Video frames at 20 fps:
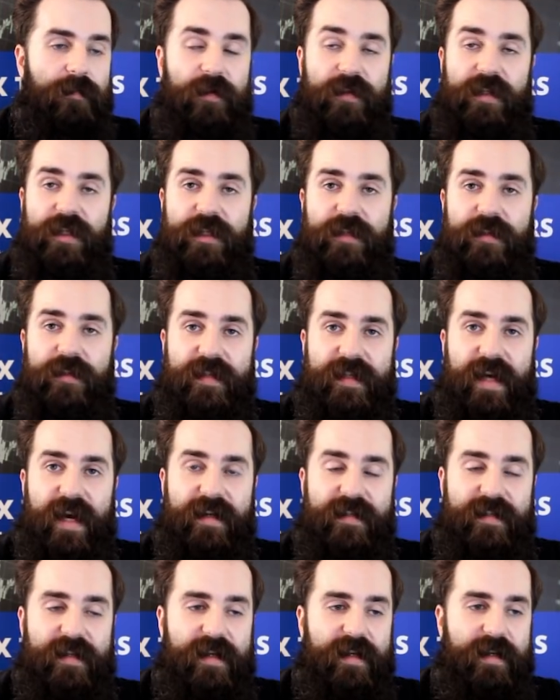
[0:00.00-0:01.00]
position
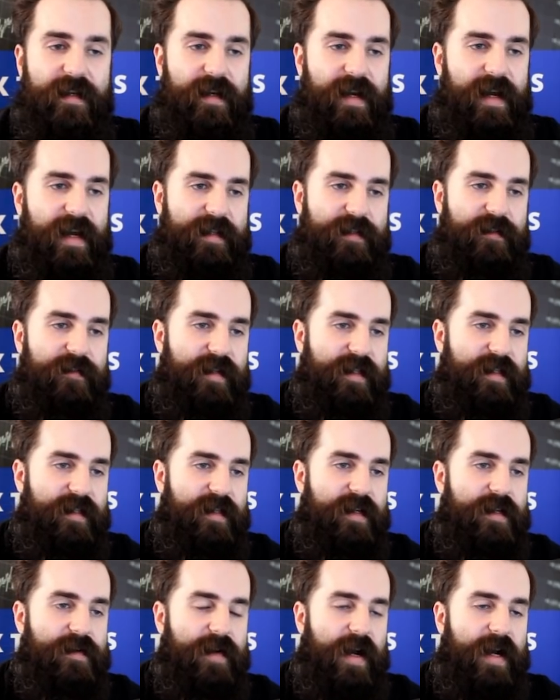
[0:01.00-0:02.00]
sizing, as you can
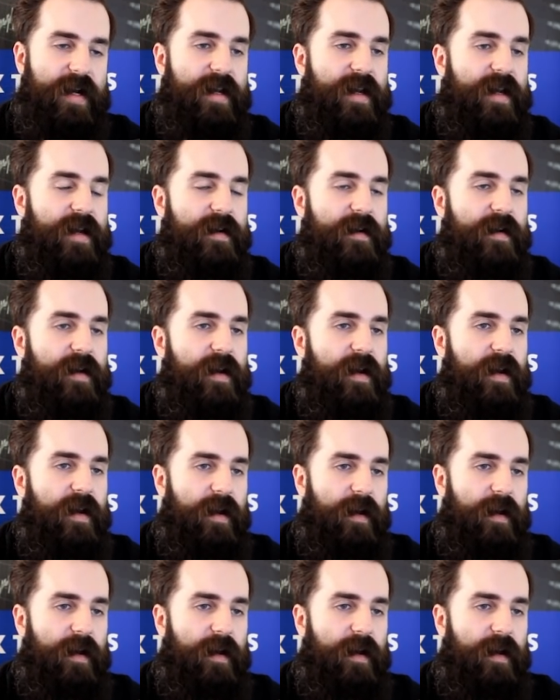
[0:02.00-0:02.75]
see right here,